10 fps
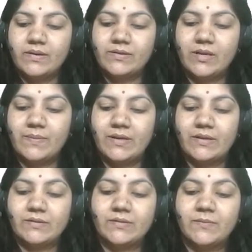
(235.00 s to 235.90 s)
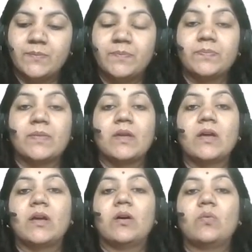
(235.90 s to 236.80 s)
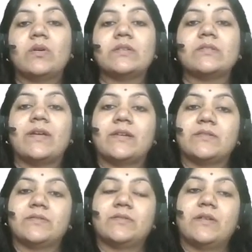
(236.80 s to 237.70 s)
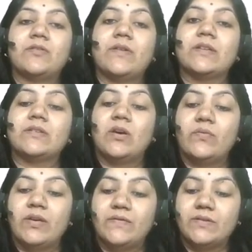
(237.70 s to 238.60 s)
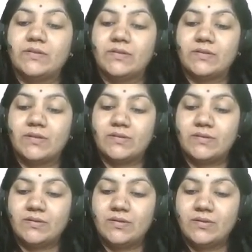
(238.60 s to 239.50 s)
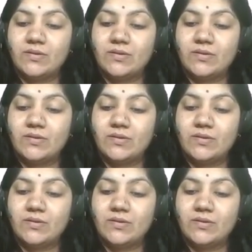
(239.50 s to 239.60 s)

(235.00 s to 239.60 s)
Tell me class, what is the right answer? And right now we have just discussed.